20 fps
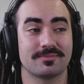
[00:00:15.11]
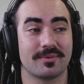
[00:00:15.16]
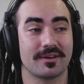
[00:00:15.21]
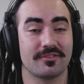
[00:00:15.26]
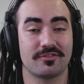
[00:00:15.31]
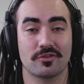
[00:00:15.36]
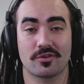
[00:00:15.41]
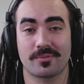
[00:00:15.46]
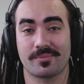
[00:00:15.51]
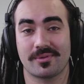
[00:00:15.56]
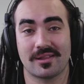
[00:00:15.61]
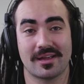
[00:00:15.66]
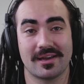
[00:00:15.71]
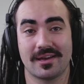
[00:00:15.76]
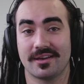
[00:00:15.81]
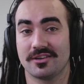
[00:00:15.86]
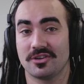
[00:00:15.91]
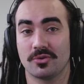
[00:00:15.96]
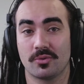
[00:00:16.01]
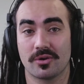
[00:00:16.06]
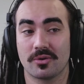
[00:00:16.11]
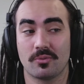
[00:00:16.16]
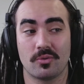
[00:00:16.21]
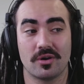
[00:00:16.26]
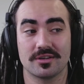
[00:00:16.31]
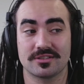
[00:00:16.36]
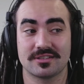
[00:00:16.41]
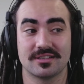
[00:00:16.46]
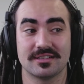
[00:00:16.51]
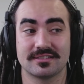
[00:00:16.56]
but if you're a player and you want to
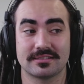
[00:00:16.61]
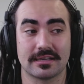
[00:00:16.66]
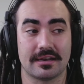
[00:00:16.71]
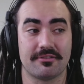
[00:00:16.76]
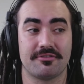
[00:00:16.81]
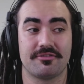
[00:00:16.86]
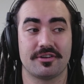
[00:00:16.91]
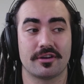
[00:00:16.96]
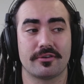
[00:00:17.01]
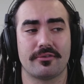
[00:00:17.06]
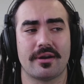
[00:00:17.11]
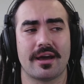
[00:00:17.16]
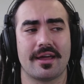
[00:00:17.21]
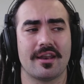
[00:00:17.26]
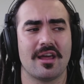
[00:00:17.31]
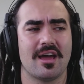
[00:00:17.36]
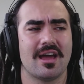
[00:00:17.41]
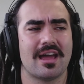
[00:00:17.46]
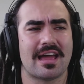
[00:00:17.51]
watch this and figure out